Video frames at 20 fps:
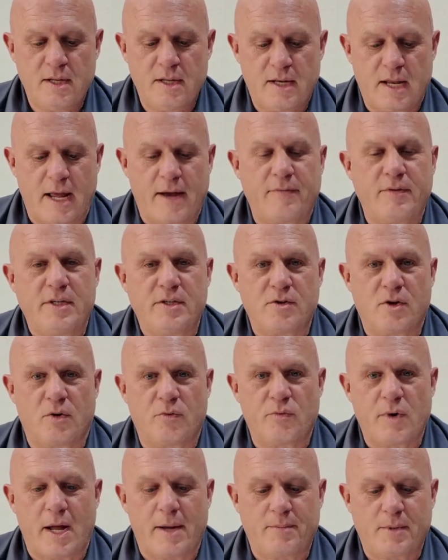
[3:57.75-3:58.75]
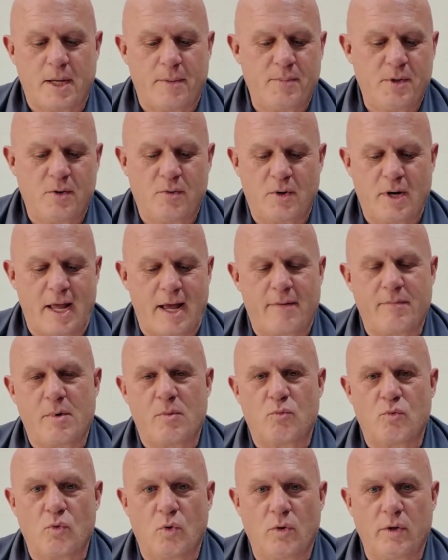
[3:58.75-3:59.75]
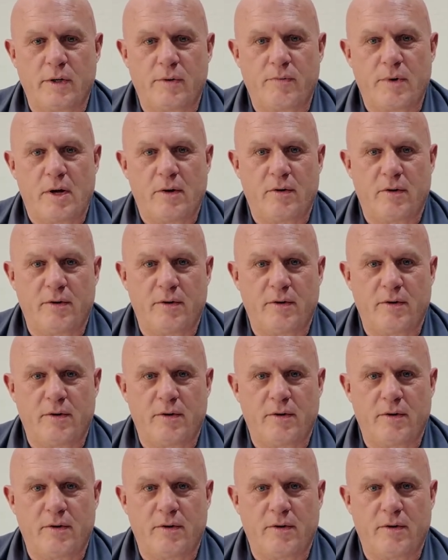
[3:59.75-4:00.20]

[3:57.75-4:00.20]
Have these all wrapped up. You don't want to have them rolling around